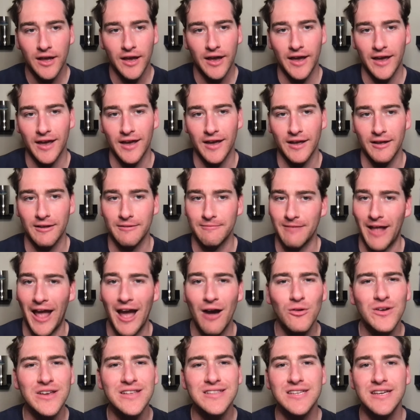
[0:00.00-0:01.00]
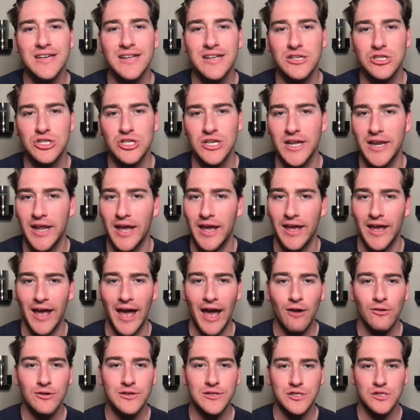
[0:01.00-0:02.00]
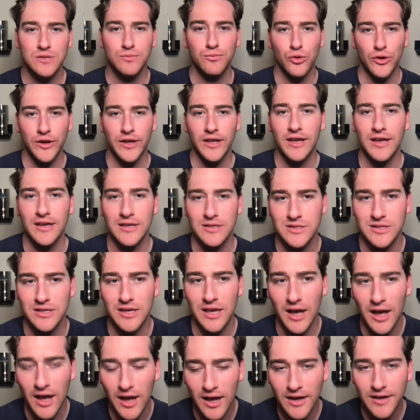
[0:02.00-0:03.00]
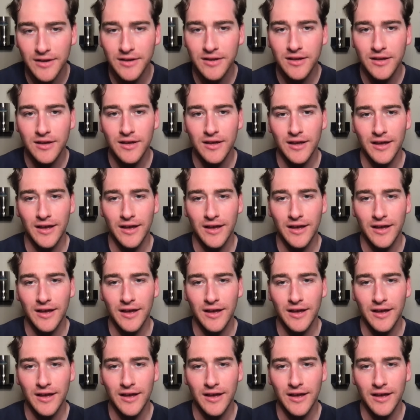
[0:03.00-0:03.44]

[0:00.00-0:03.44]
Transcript: and how he did at GDA, how his spring has gone.